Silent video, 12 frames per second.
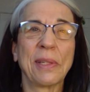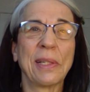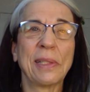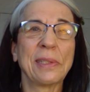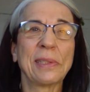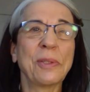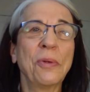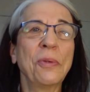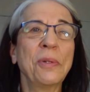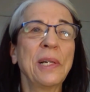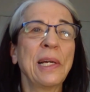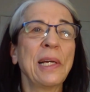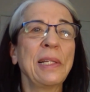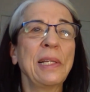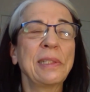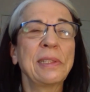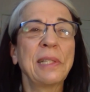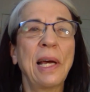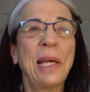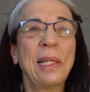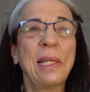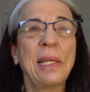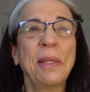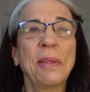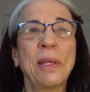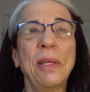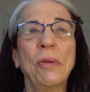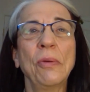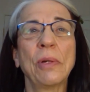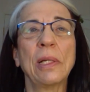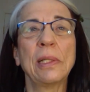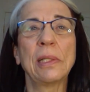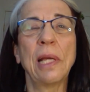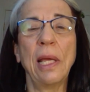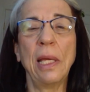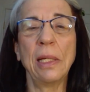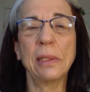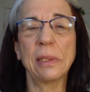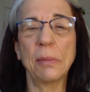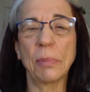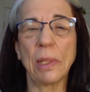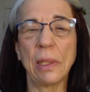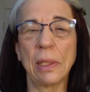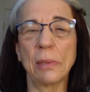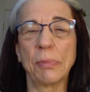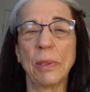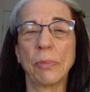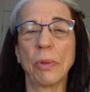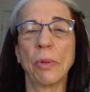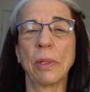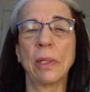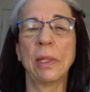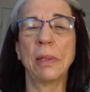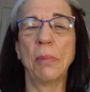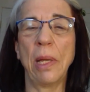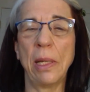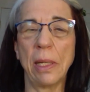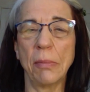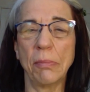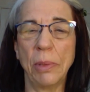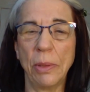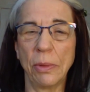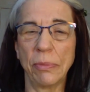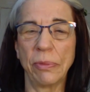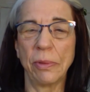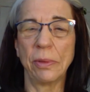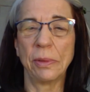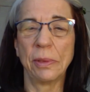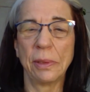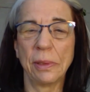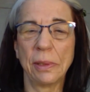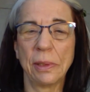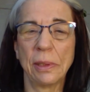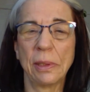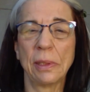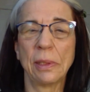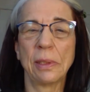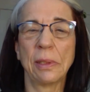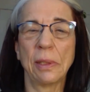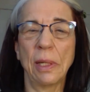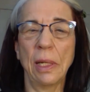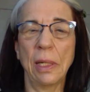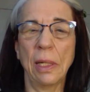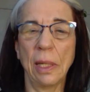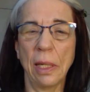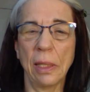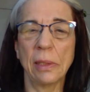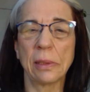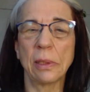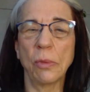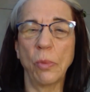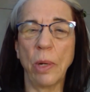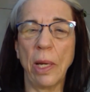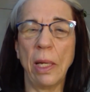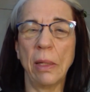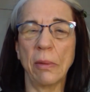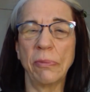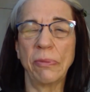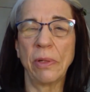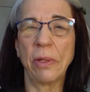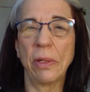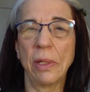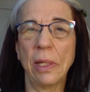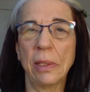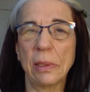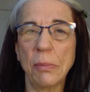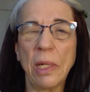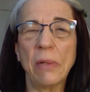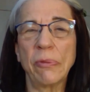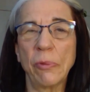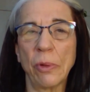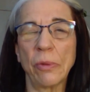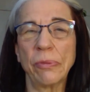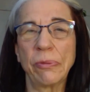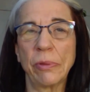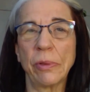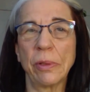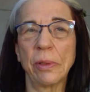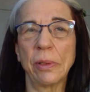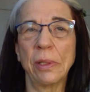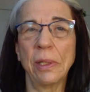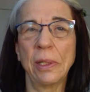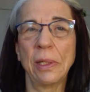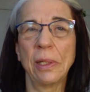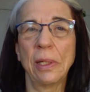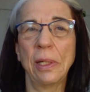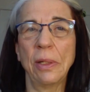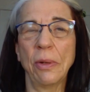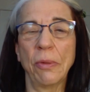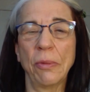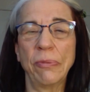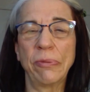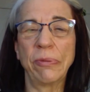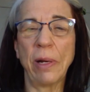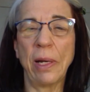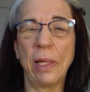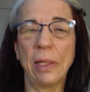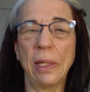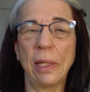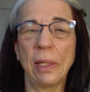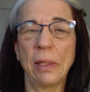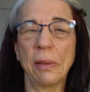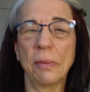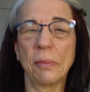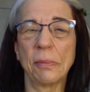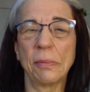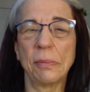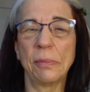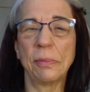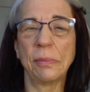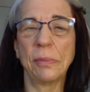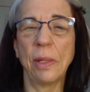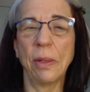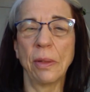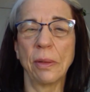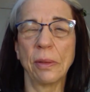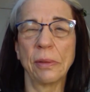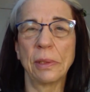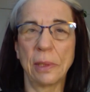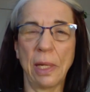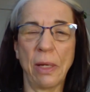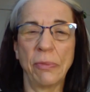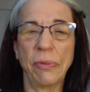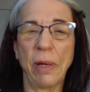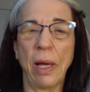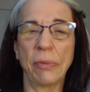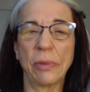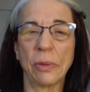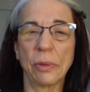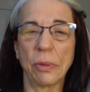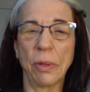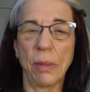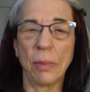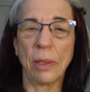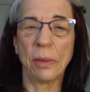so it's the idea that you can take something that's been broken and make it beautiful. And again, it's a metaphor for, finding yourself after trauma.